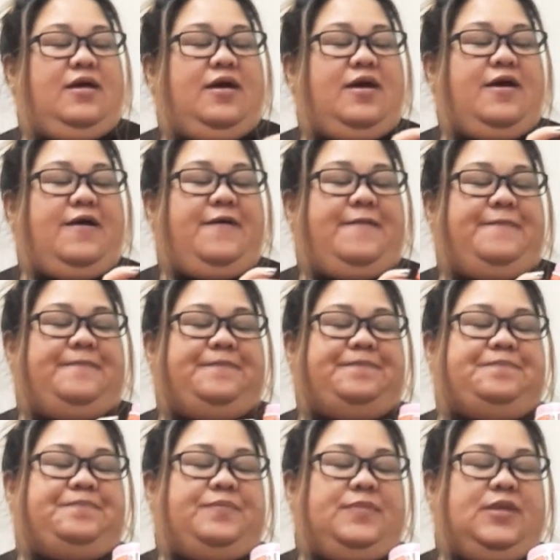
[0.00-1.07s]

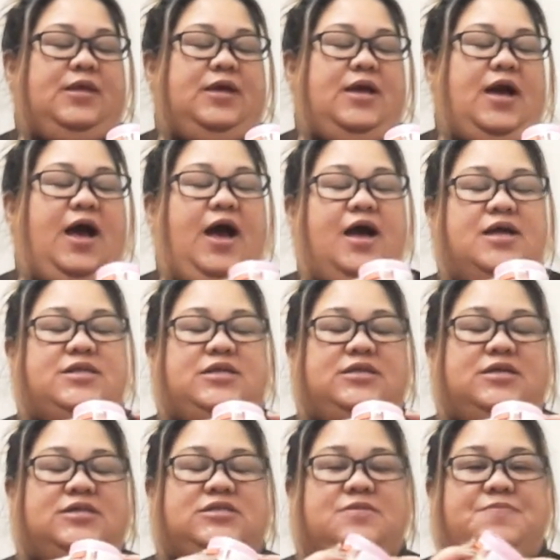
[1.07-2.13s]
And it
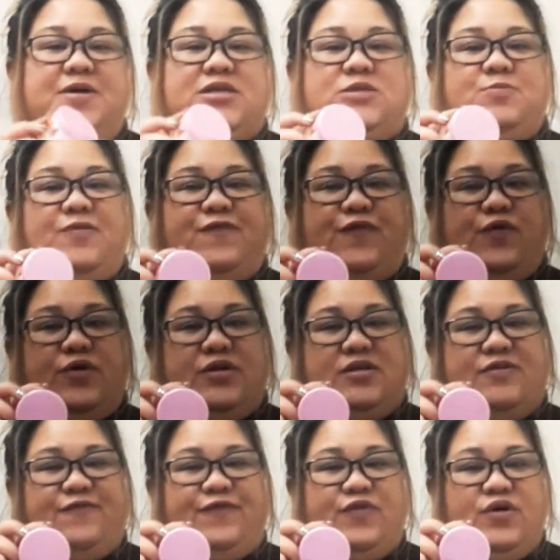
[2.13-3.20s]
has the best before in
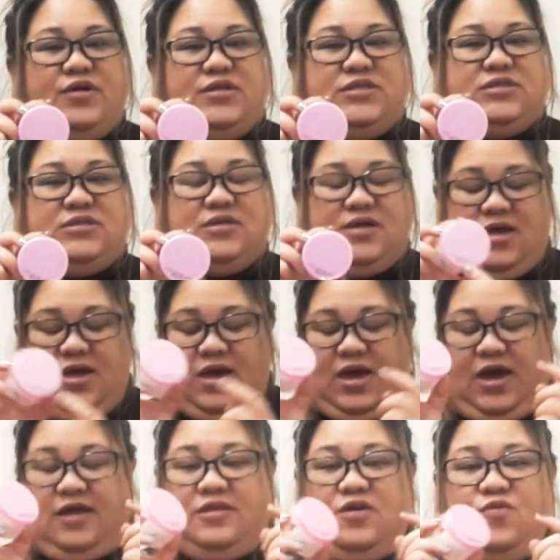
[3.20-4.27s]
the front.
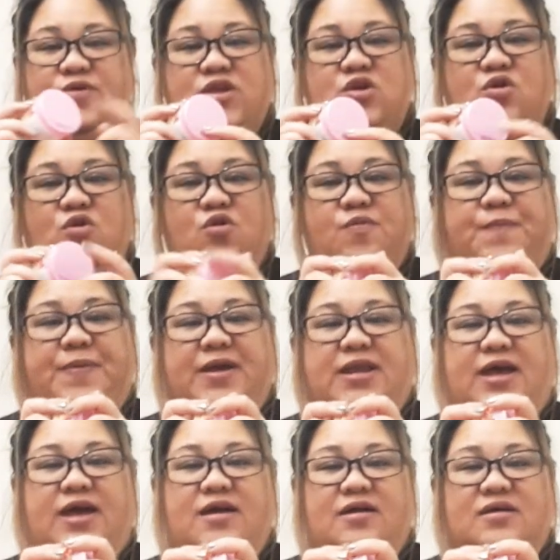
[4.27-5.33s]
And then when you open
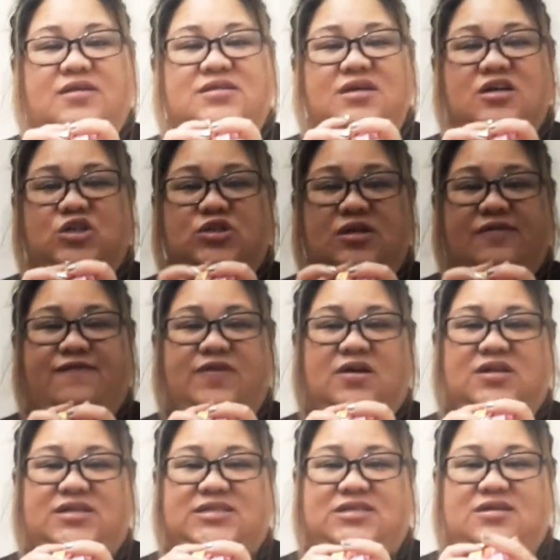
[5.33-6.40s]
it, it's actually
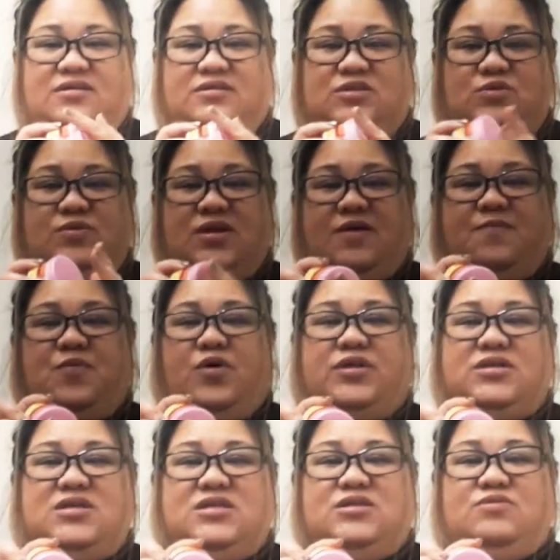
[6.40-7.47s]
very sealed when I
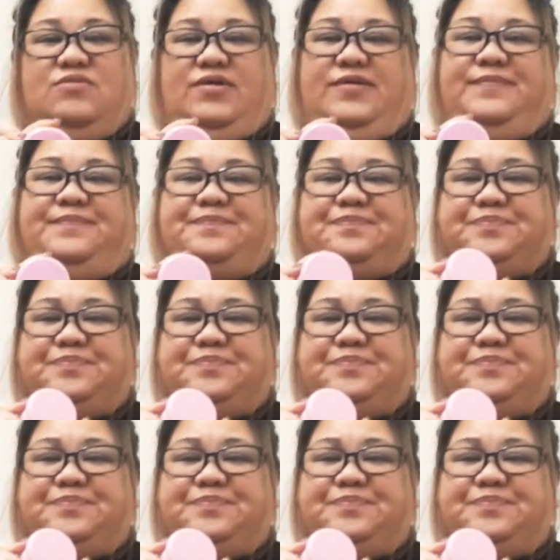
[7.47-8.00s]
bought this one.